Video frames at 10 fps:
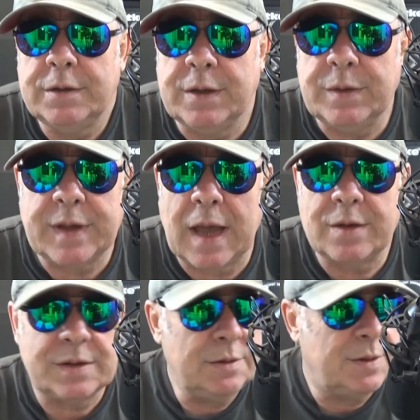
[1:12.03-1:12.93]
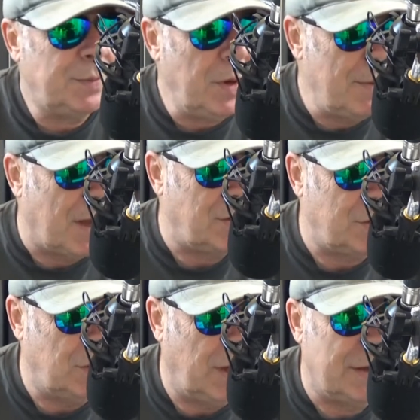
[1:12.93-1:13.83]
2000, it's pretty much
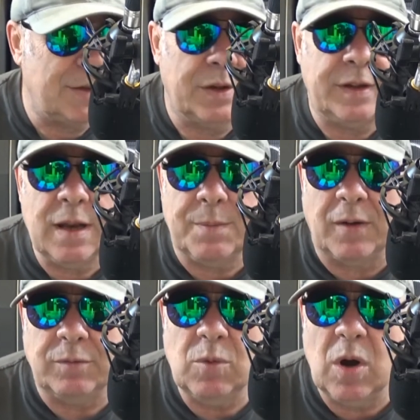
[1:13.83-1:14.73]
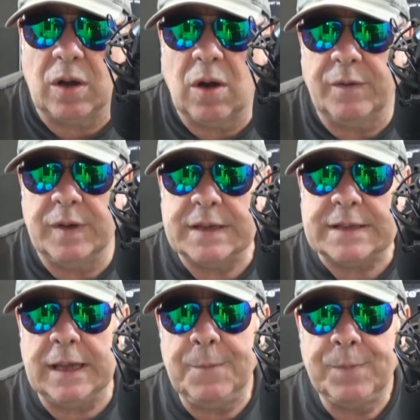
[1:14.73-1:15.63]
all I sort of did, apart from work,
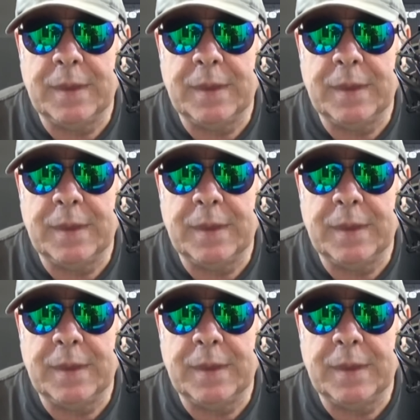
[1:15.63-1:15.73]
obviously.